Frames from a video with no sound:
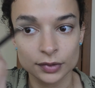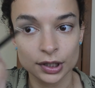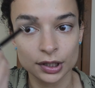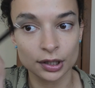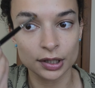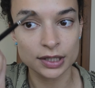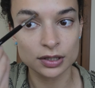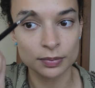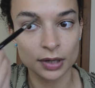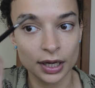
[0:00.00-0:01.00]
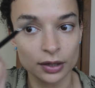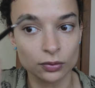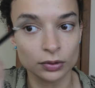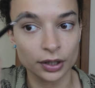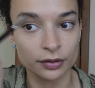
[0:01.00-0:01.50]
You don't need to apply it
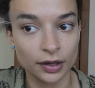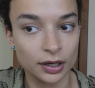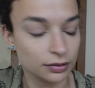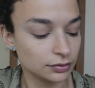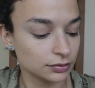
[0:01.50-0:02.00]
all over.